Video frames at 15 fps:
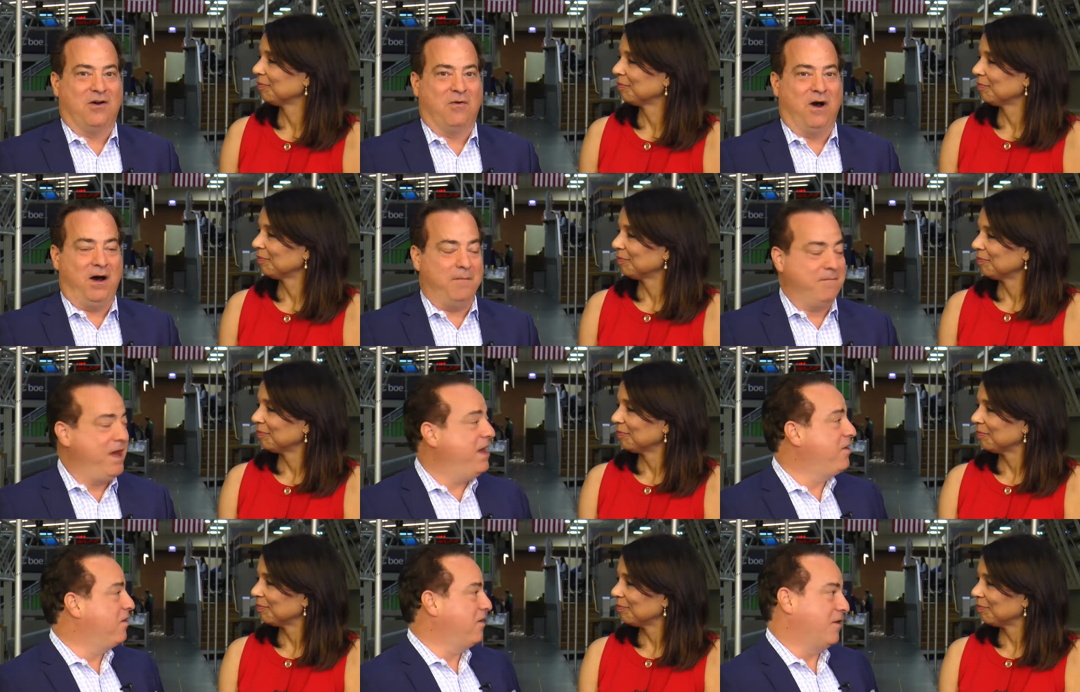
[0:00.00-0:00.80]
Speaker 1: Well,
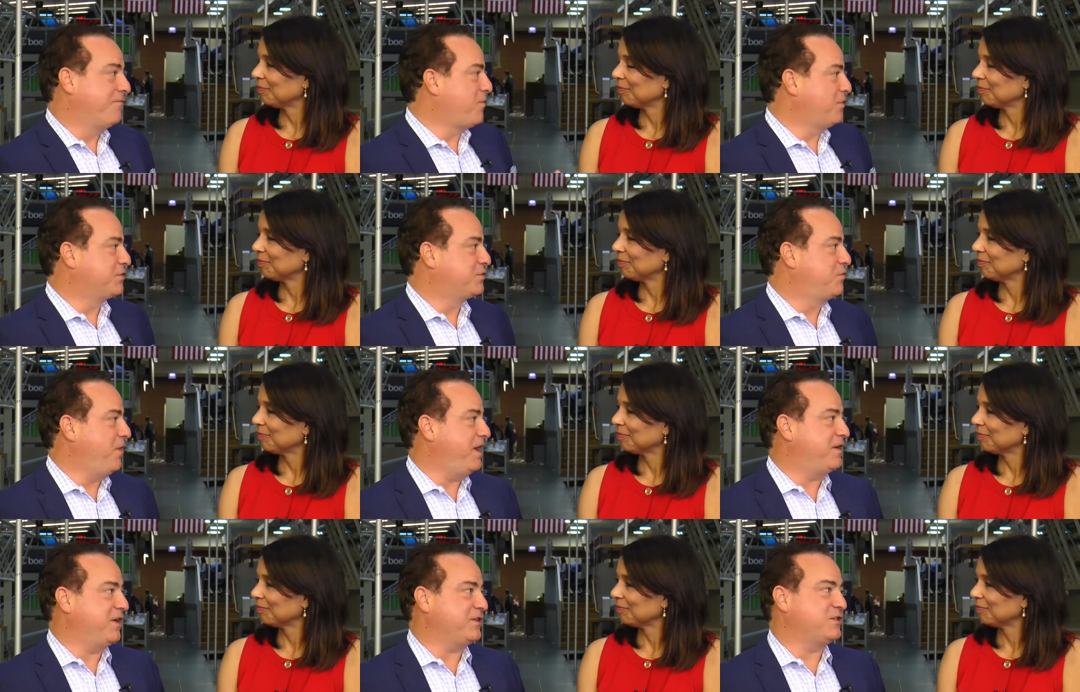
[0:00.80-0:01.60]
men are, of course,
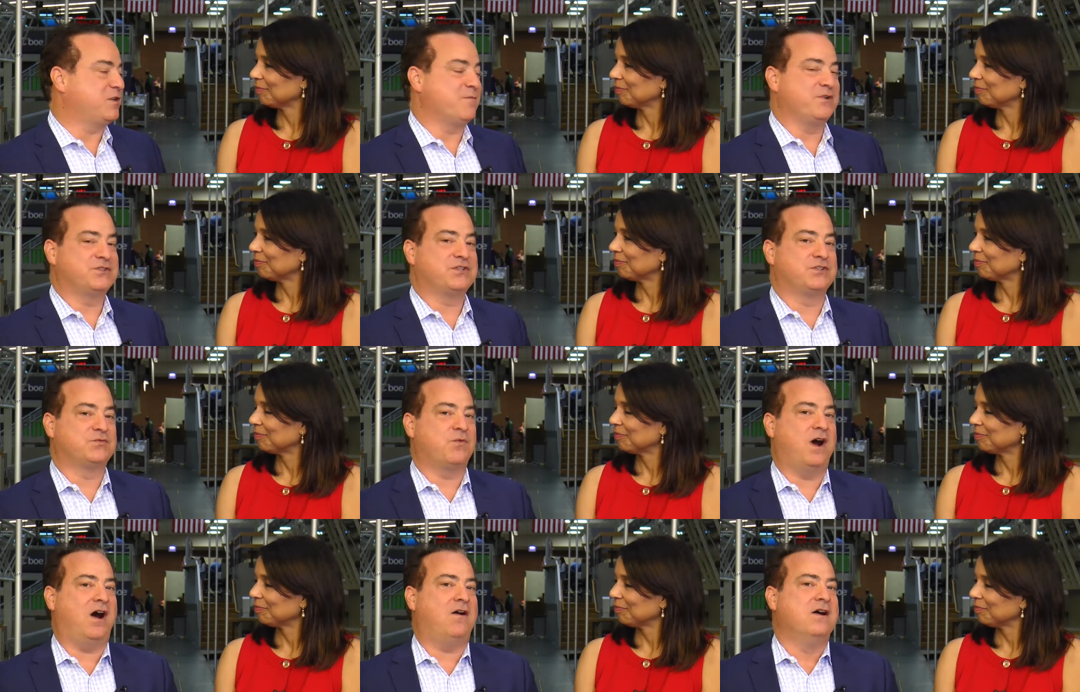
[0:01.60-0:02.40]
great customers as
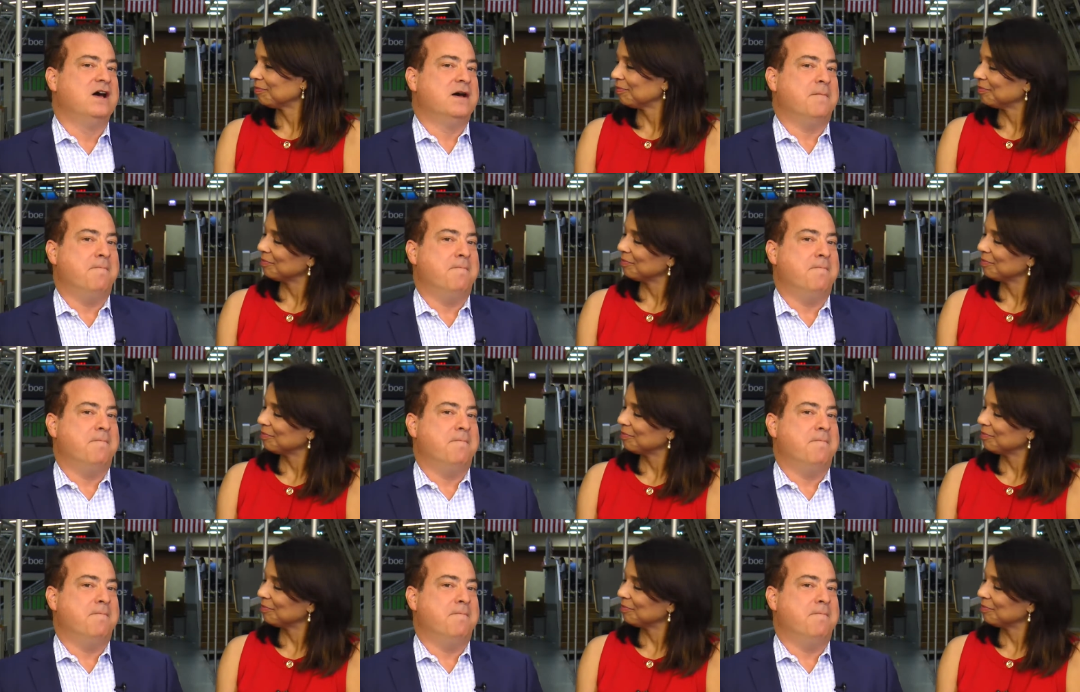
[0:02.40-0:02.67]
well.